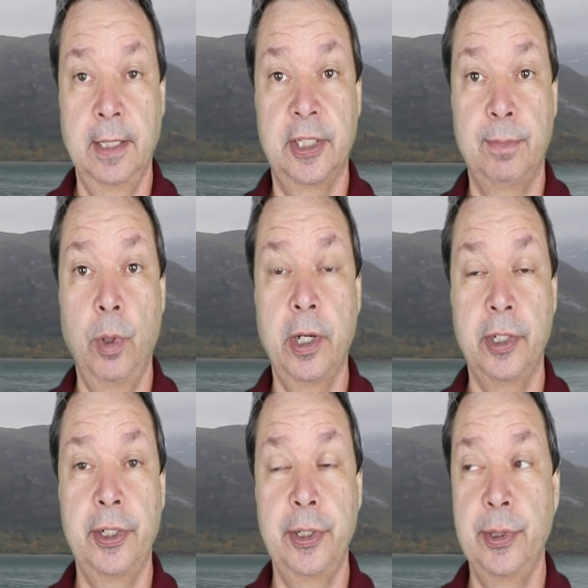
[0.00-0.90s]
Some more
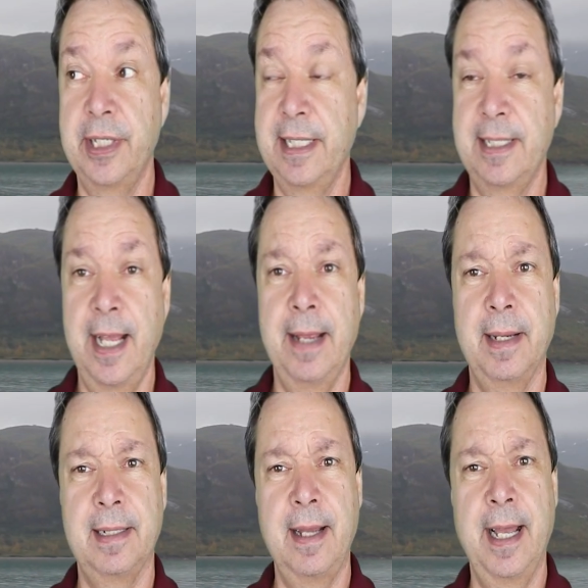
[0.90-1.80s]
good news, this
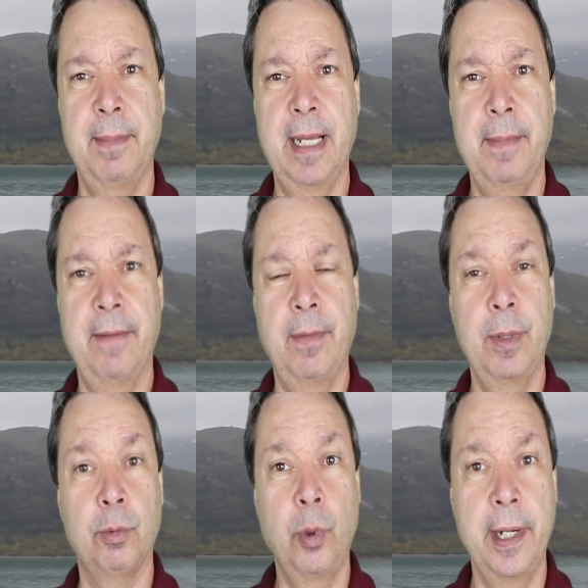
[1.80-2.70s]
time coming from
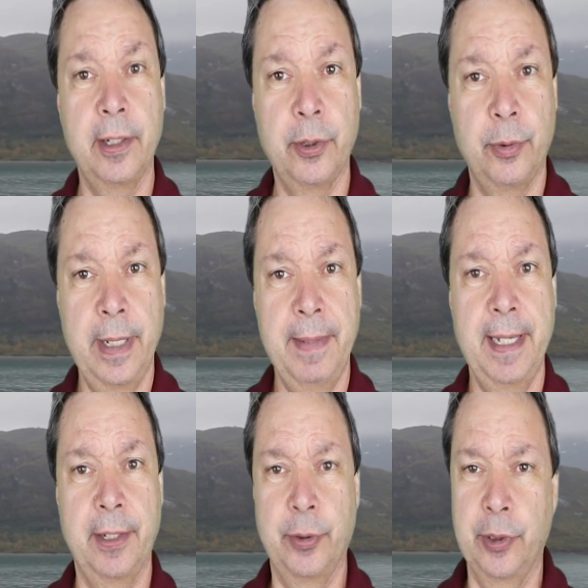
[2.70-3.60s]
the Royal
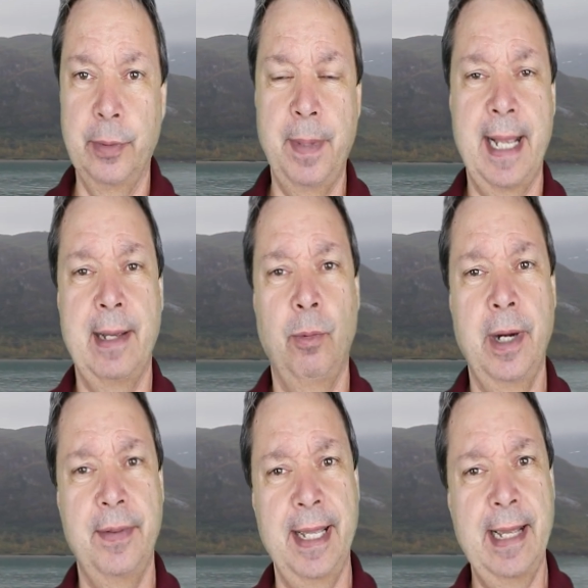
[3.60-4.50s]
Caribbean Group,
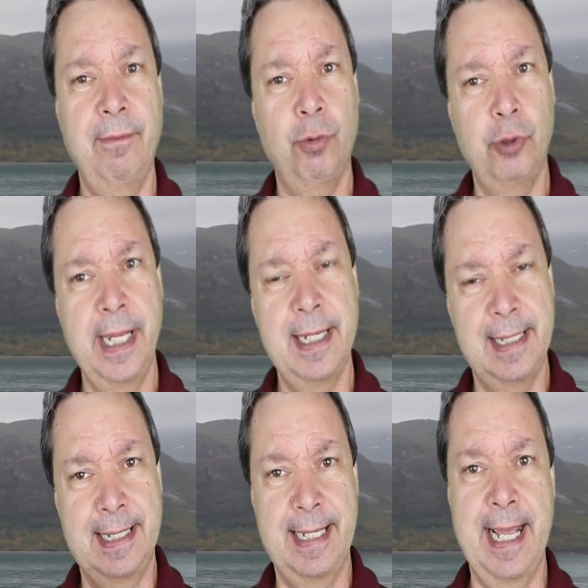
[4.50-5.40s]
where they have
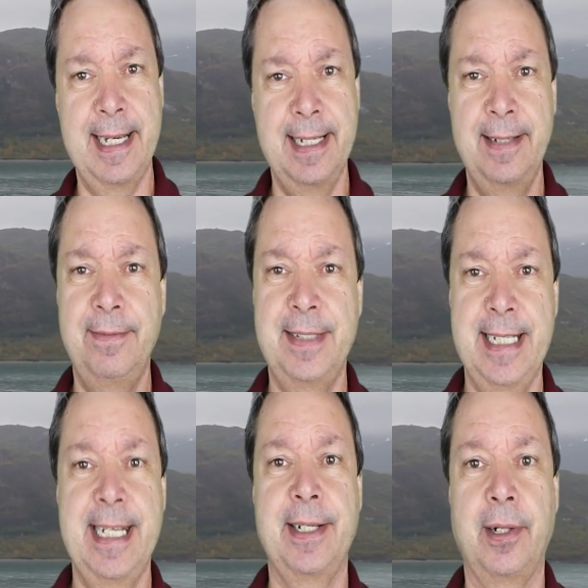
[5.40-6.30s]
reached a tentative
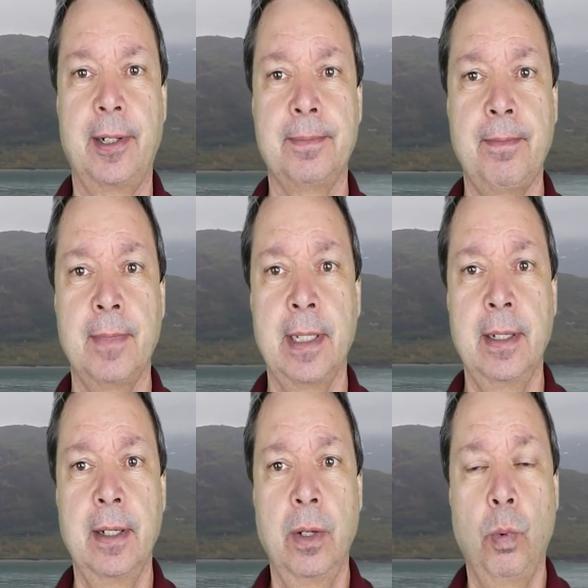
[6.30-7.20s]
deal
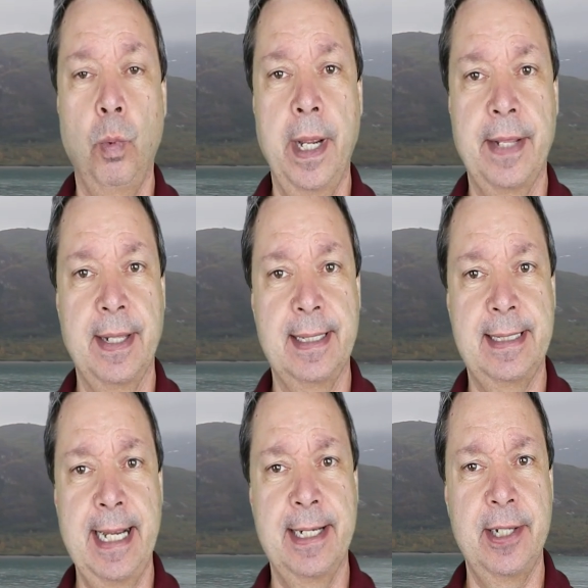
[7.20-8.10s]
with
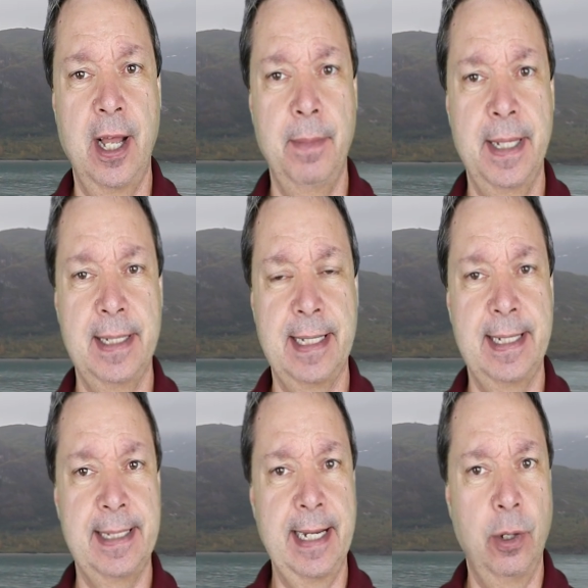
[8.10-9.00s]
St. Thomas
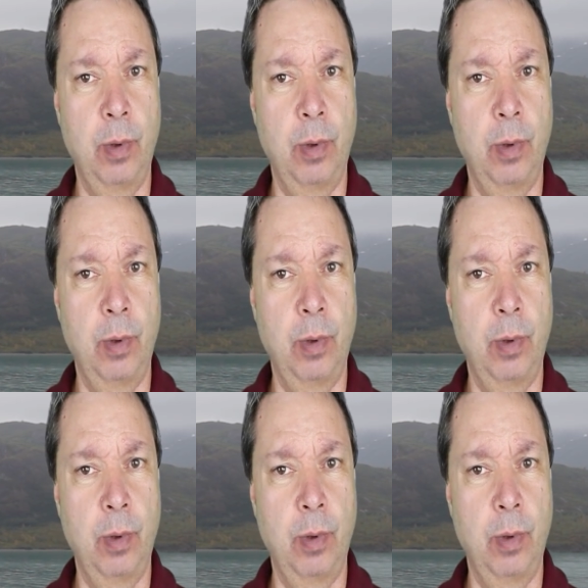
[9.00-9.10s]
and St.